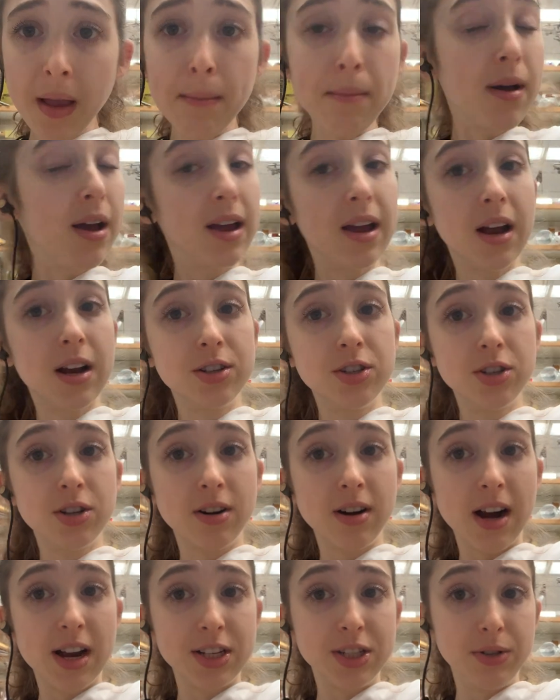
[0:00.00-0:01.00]
my
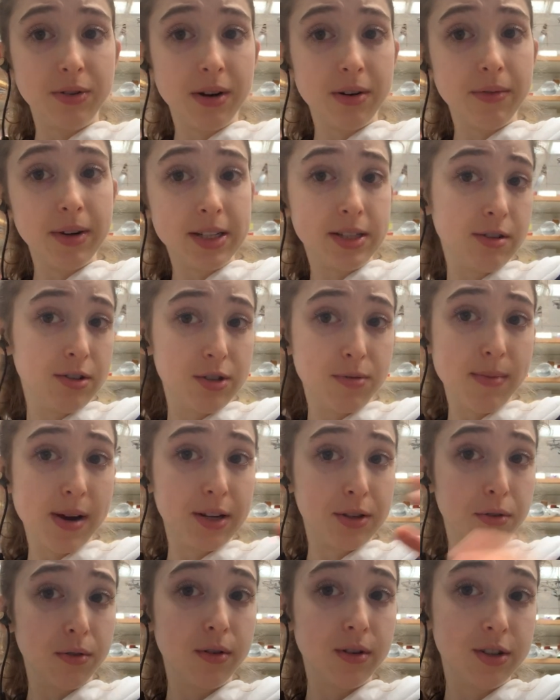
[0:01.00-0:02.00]
undergraduate research
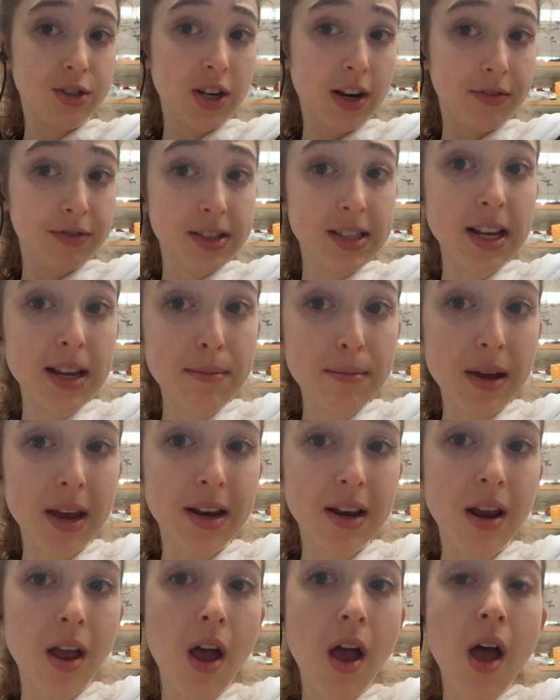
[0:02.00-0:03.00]
mentor, Jeff
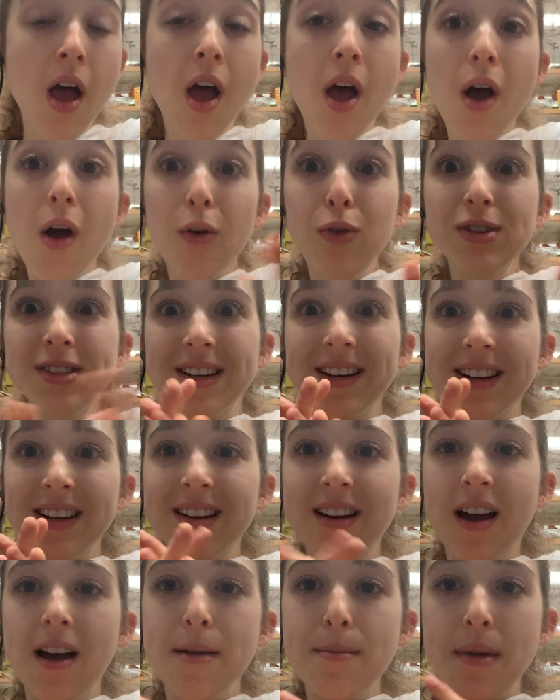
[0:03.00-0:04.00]
Sigmund, who's going to
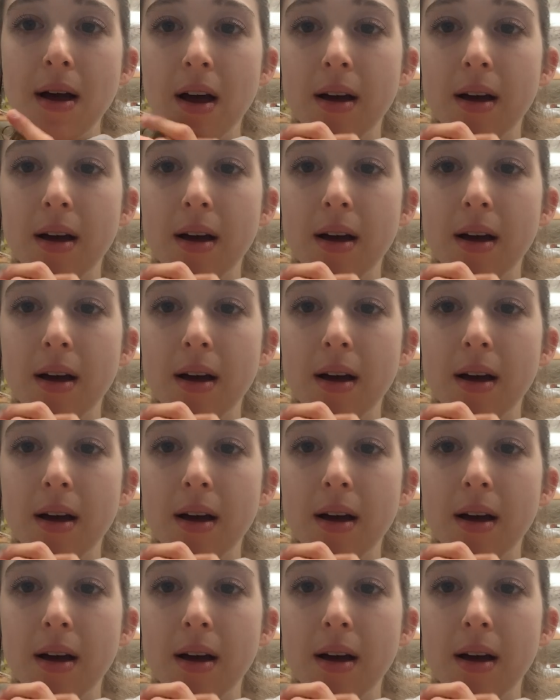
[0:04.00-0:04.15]
come.